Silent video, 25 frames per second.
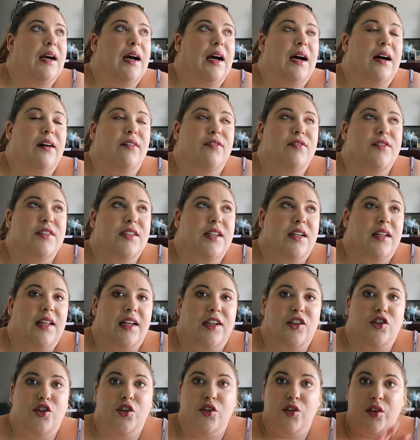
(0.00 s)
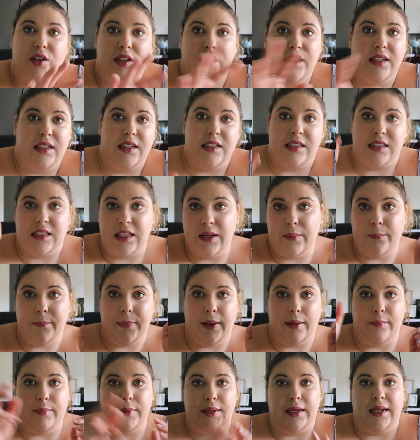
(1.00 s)
after, like during this
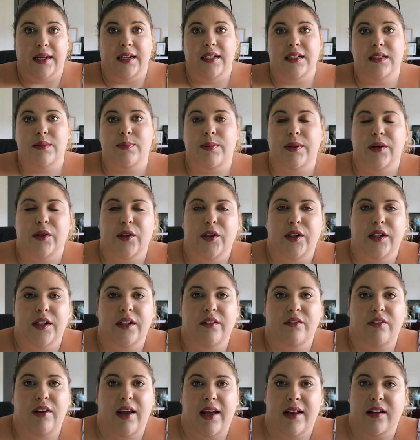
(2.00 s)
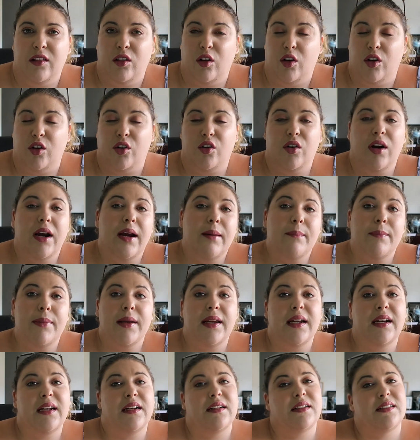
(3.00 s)
baby dance period, I've had a lot of
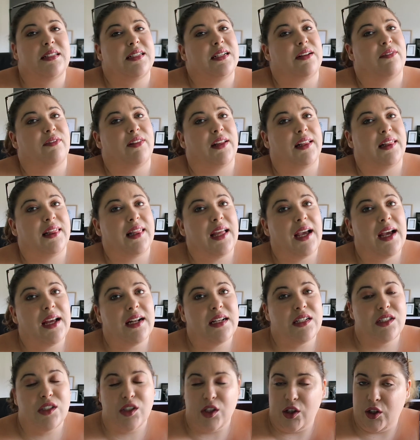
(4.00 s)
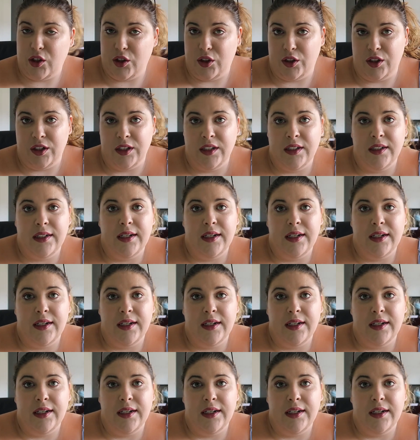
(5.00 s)
cramping and stuff like that. So